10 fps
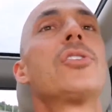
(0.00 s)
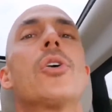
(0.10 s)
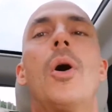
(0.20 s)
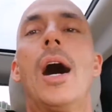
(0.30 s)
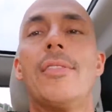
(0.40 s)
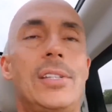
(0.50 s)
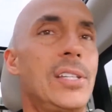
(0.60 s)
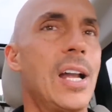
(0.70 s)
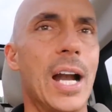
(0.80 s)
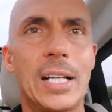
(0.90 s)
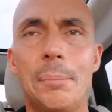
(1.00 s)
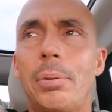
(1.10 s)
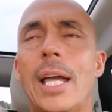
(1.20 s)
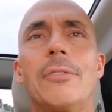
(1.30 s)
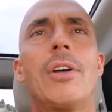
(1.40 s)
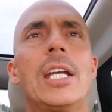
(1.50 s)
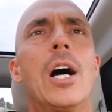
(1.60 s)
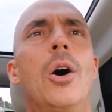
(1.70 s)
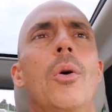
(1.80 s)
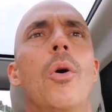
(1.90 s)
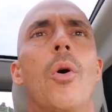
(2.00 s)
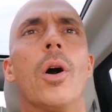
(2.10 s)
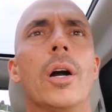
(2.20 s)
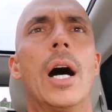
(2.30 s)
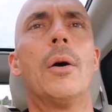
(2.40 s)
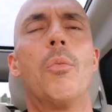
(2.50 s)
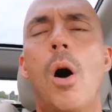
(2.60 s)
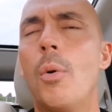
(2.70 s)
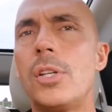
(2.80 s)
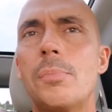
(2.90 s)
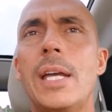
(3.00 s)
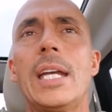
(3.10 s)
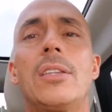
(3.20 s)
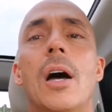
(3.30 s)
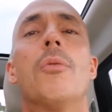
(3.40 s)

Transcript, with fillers: So this is not a complaint video or uh, woe is me.